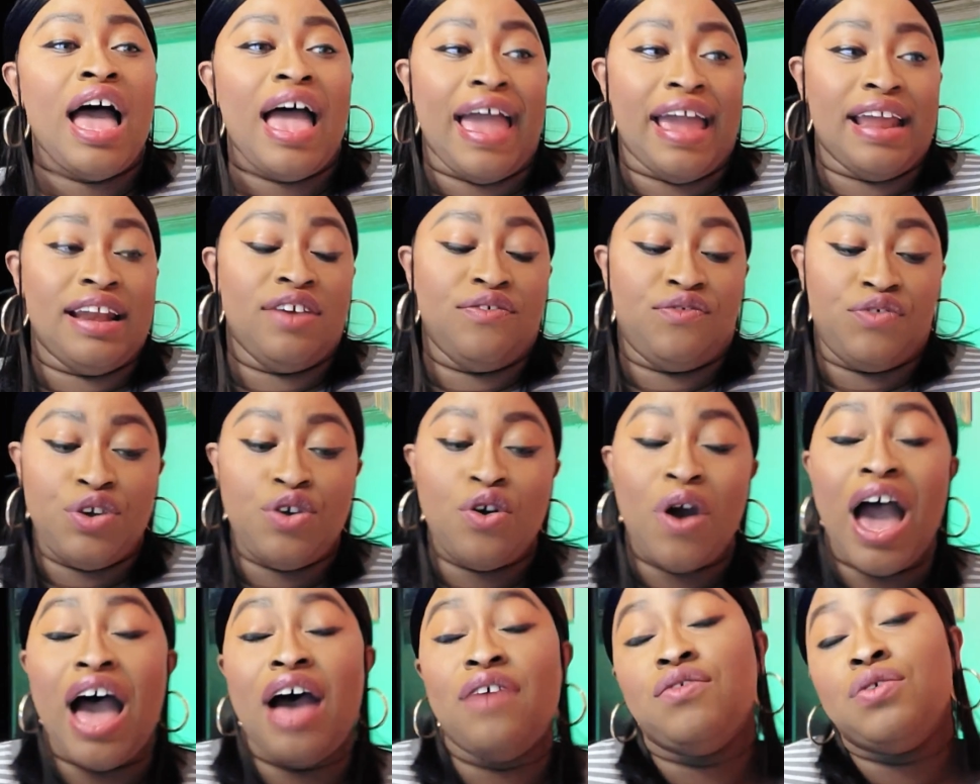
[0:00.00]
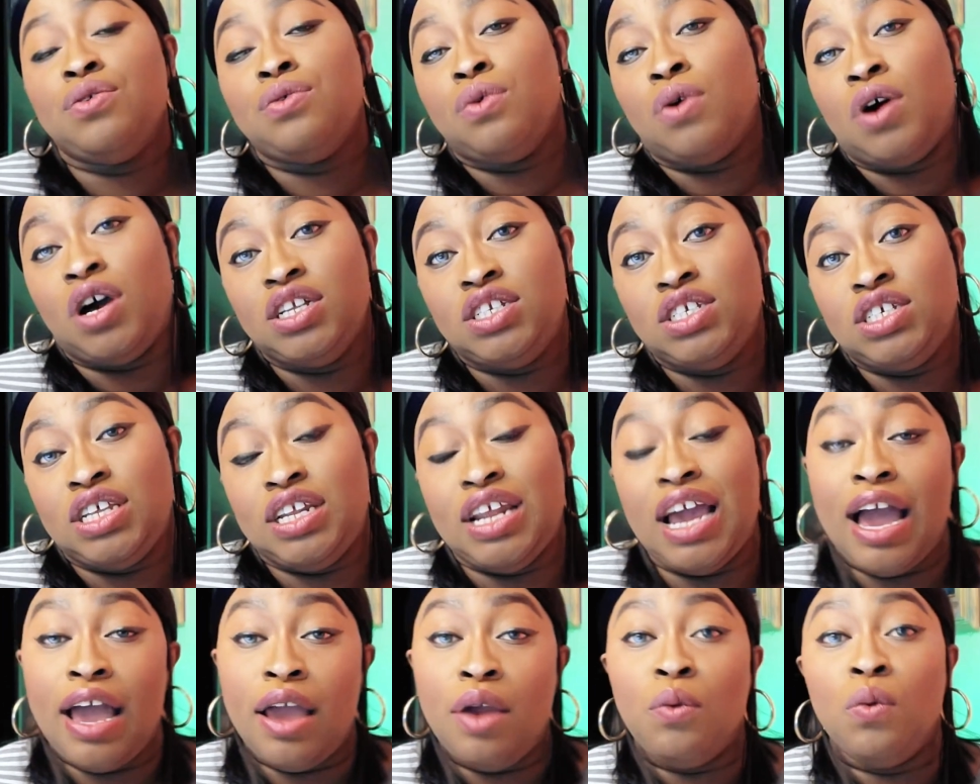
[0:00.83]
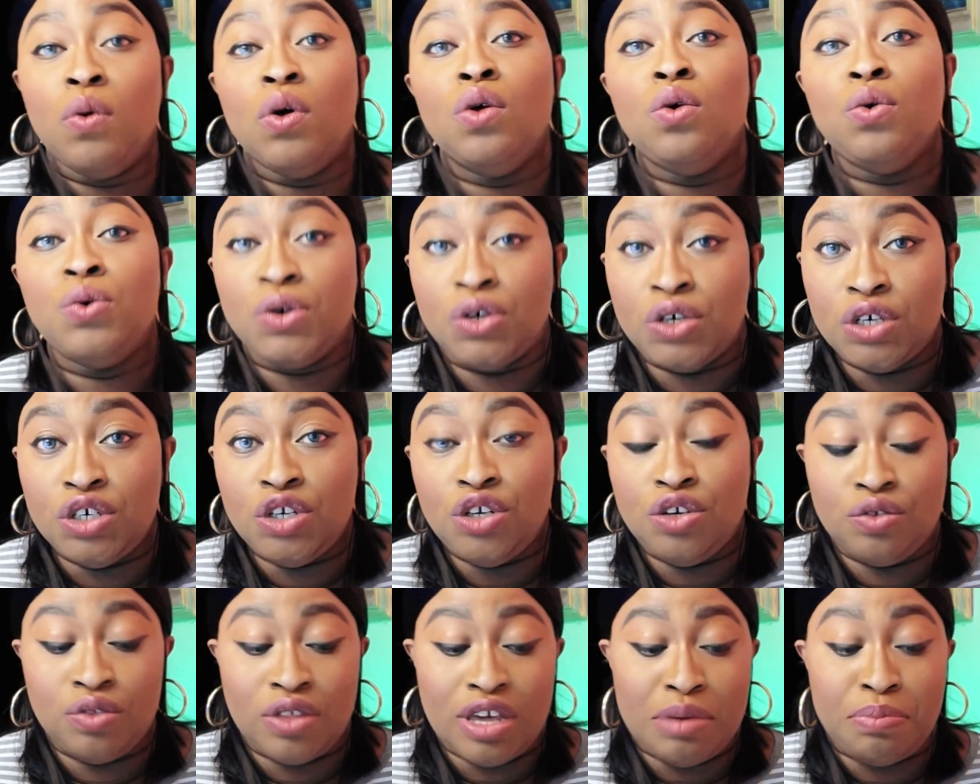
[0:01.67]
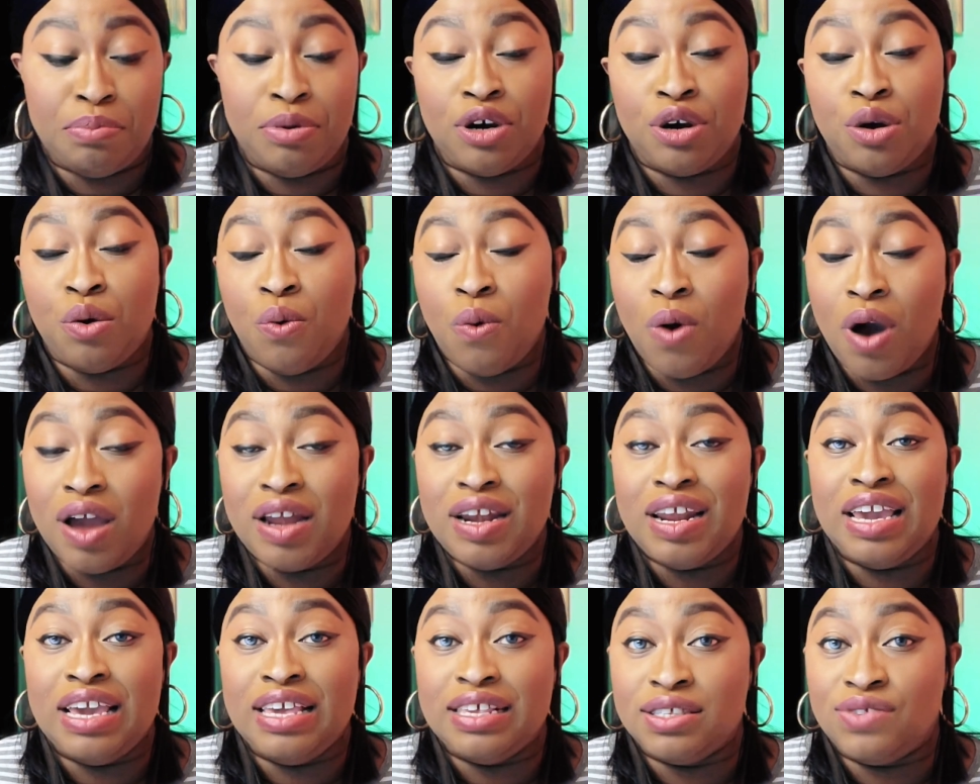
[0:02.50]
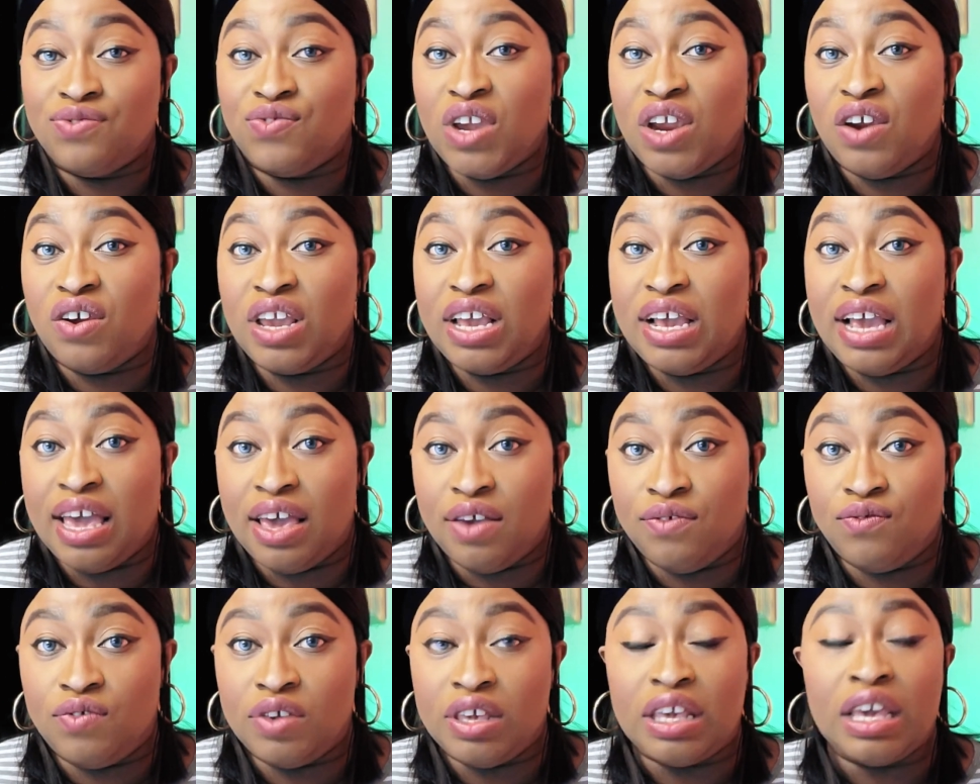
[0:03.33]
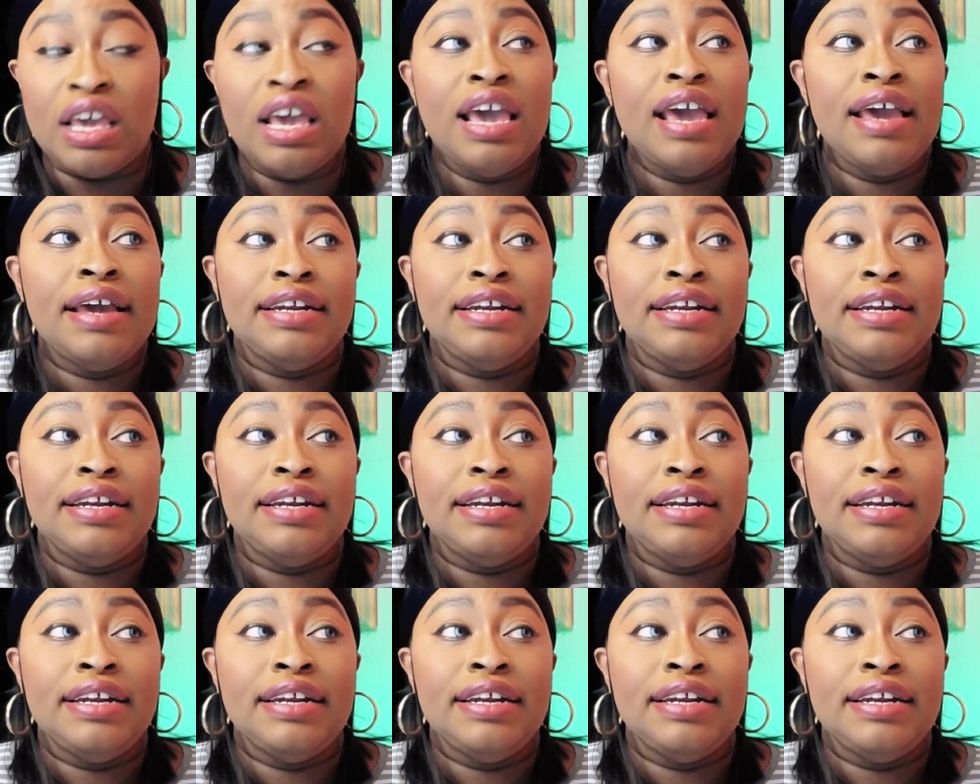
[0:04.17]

And if you haven't watched it, I will warn you that part 1 is very heavy.